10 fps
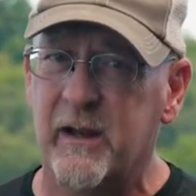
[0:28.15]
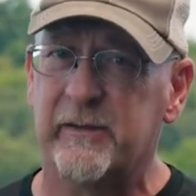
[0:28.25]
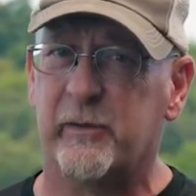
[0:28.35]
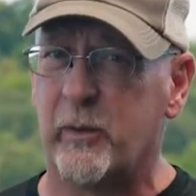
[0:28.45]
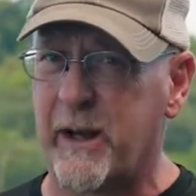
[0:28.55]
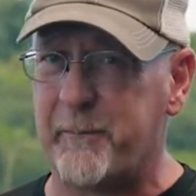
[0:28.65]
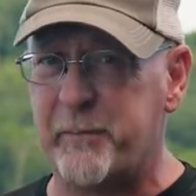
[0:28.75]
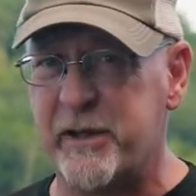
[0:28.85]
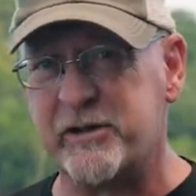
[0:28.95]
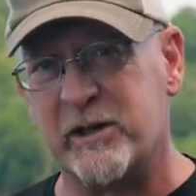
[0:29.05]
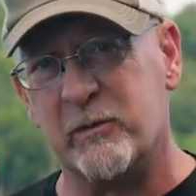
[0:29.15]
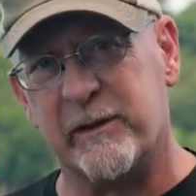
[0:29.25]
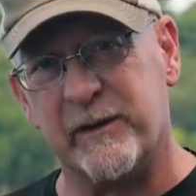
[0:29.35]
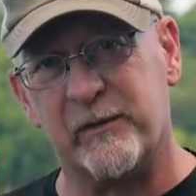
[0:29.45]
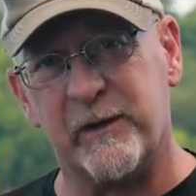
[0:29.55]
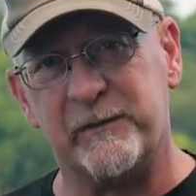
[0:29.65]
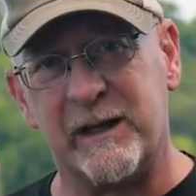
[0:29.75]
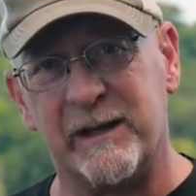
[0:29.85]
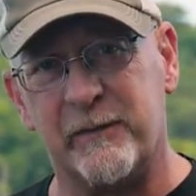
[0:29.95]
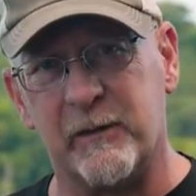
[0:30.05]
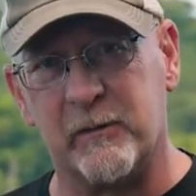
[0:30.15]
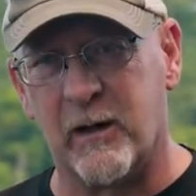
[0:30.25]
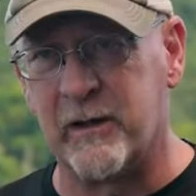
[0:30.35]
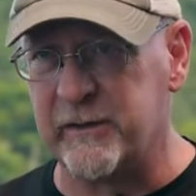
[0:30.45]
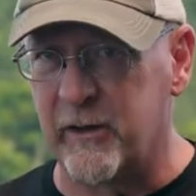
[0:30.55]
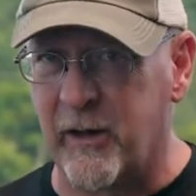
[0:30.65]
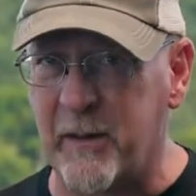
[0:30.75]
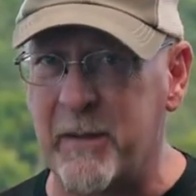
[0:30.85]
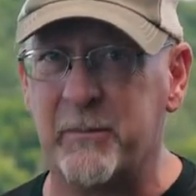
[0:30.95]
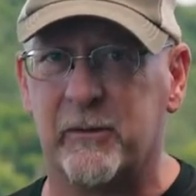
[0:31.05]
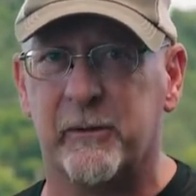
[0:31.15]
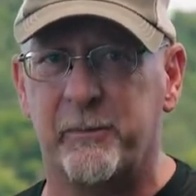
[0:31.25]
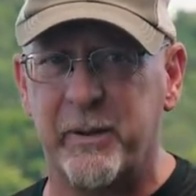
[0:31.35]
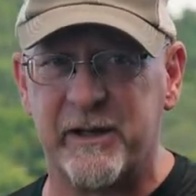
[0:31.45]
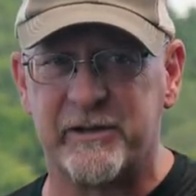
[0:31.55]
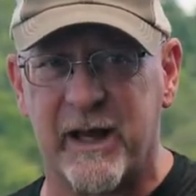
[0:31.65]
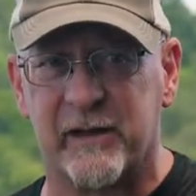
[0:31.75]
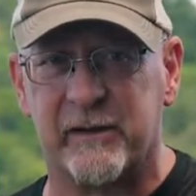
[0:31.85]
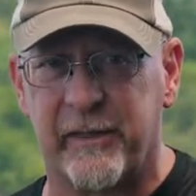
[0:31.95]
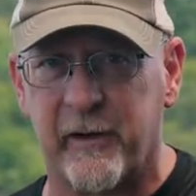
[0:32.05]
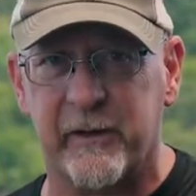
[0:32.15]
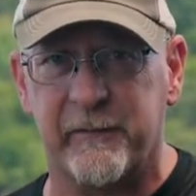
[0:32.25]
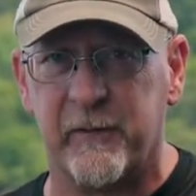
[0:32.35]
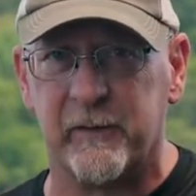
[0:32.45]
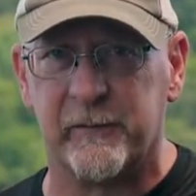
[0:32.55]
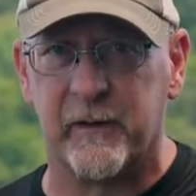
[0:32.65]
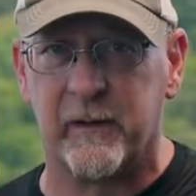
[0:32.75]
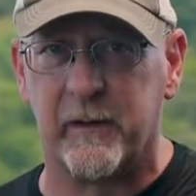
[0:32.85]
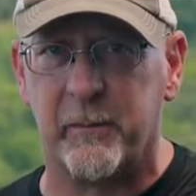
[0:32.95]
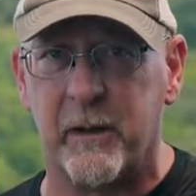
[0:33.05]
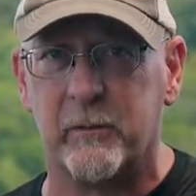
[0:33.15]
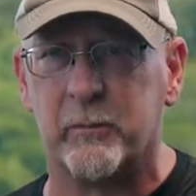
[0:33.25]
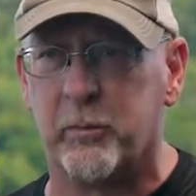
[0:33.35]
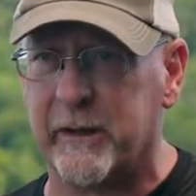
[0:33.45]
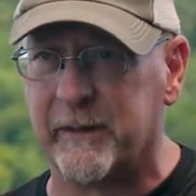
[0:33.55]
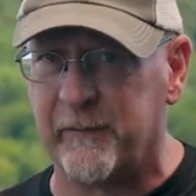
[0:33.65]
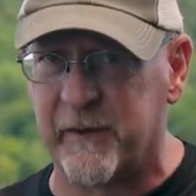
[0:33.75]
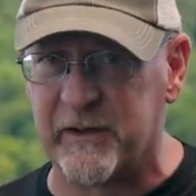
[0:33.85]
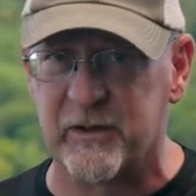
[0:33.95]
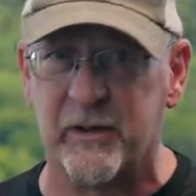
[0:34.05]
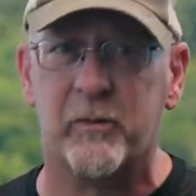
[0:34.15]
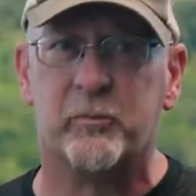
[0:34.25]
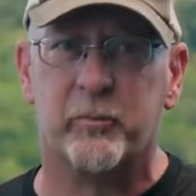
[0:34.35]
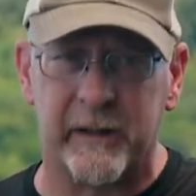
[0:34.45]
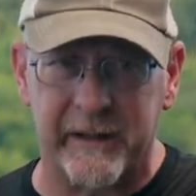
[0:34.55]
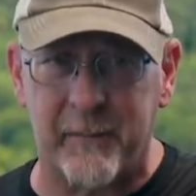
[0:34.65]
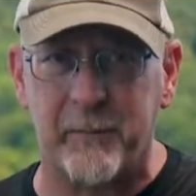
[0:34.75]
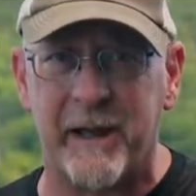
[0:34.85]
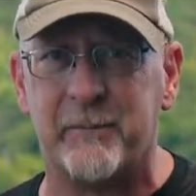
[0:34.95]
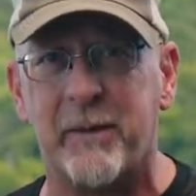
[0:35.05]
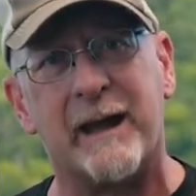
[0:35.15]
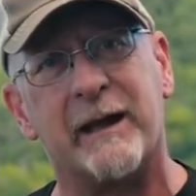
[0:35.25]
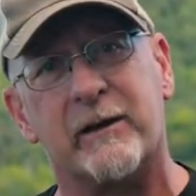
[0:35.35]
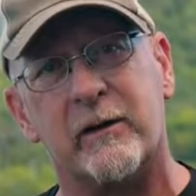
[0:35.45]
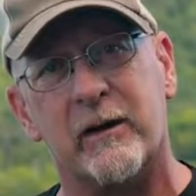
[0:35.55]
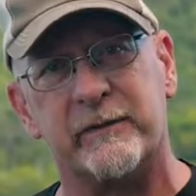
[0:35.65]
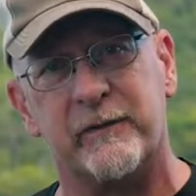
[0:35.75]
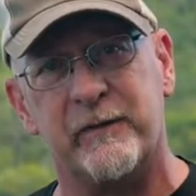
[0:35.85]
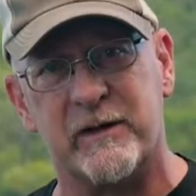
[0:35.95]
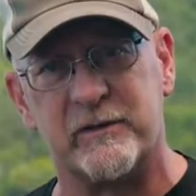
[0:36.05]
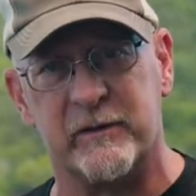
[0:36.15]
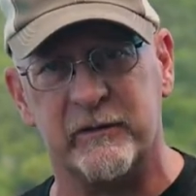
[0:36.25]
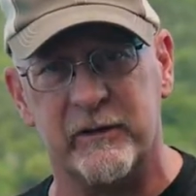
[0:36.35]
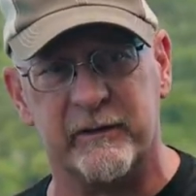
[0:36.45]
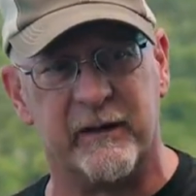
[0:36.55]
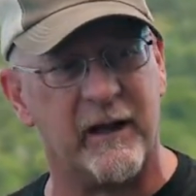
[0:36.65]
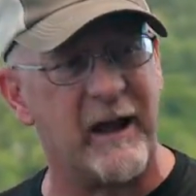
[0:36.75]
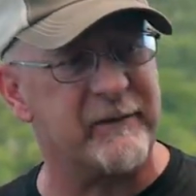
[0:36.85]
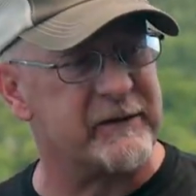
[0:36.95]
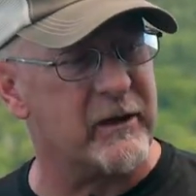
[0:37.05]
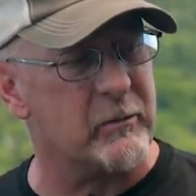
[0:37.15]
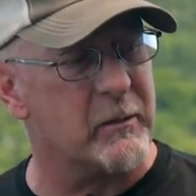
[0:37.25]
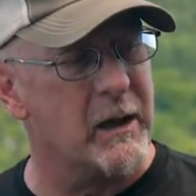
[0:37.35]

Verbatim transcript: So when I'm pitching with this 15-foot rod, you know, I'm able to pitch out to 30 foot in front of the boat and bring the fish, bring that bait back across the fish using LiveScope.